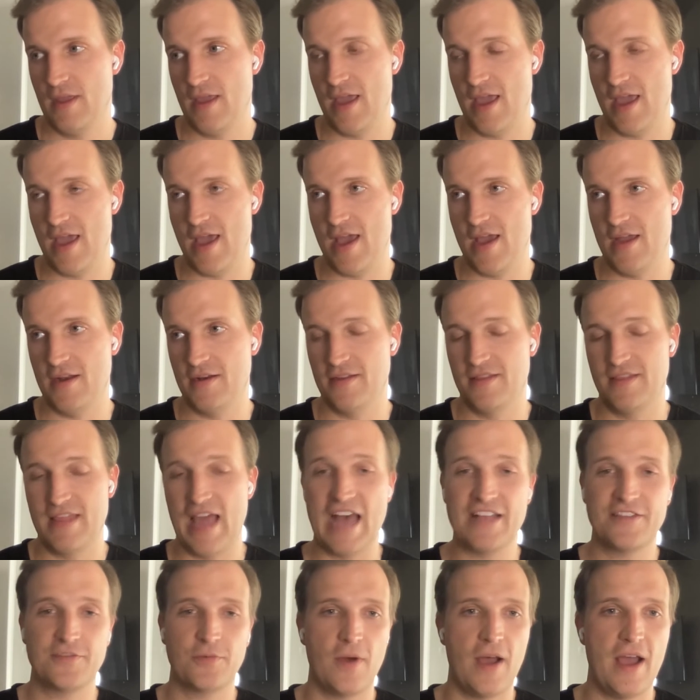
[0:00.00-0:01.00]
and
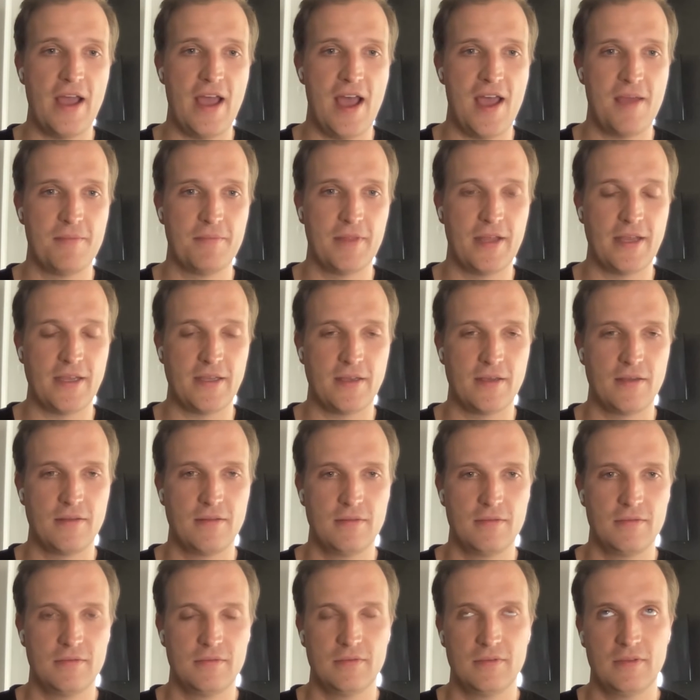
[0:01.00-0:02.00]
that's why I'm like
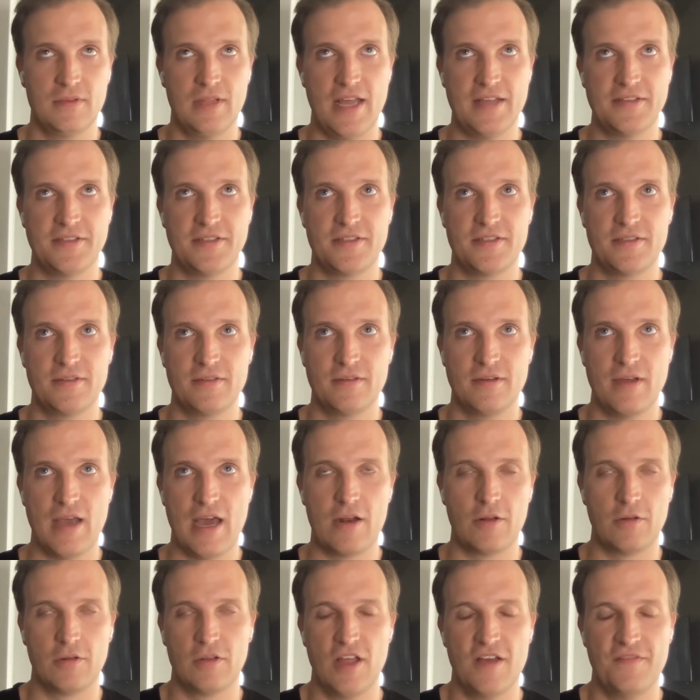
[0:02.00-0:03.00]
less,
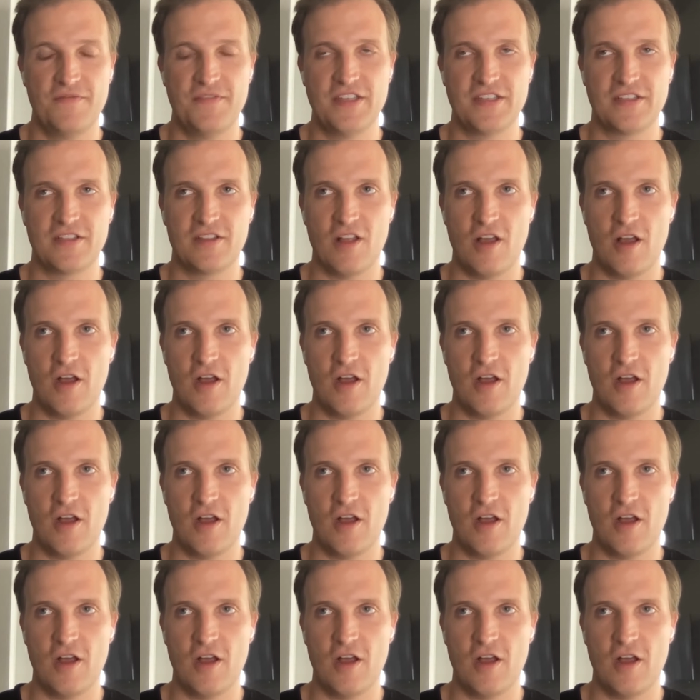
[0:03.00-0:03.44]
I don't love this